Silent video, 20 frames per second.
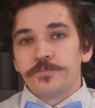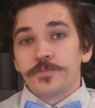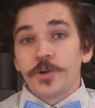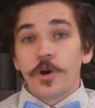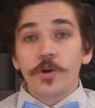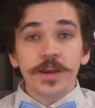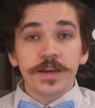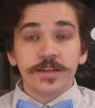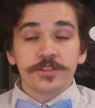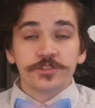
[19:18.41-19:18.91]

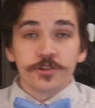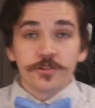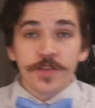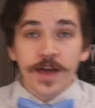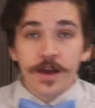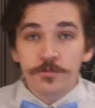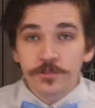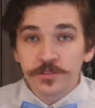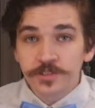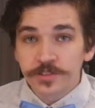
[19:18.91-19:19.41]
Okay, so
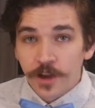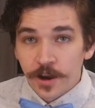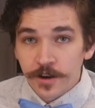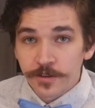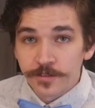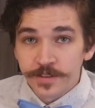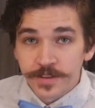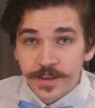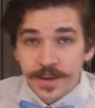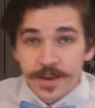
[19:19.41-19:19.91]
that was Dawn
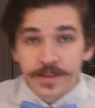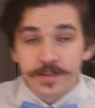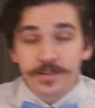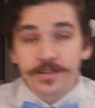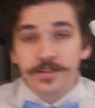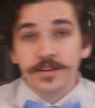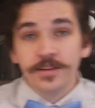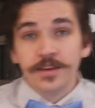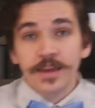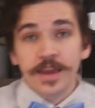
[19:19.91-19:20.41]
of the Dead,
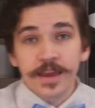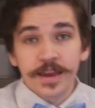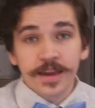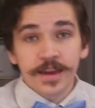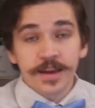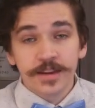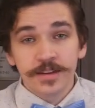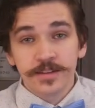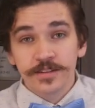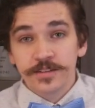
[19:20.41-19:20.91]

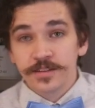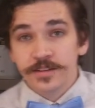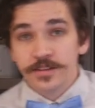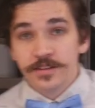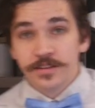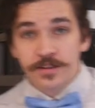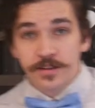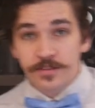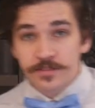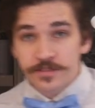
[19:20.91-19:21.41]
and
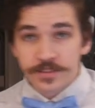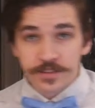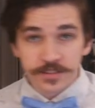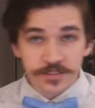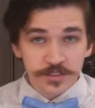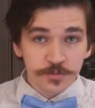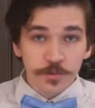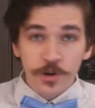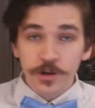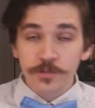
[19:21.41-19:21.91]
this
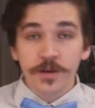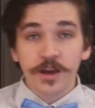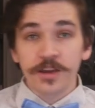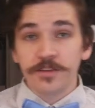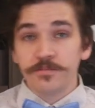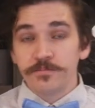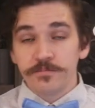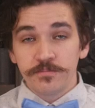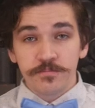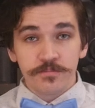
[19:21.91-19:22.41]
is one of
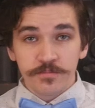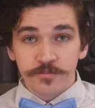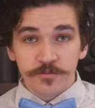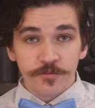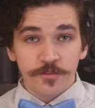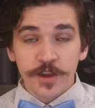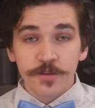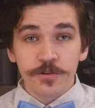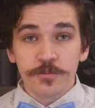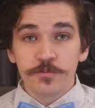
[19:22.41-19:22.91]
my
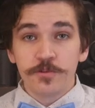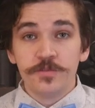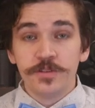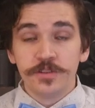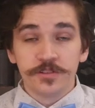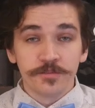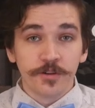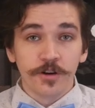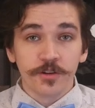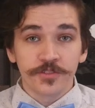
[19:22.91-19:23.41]
favorite
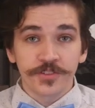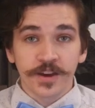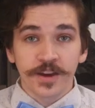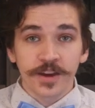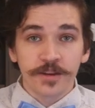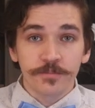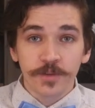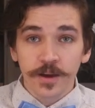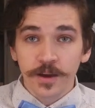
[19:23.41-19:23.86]
movies of all time.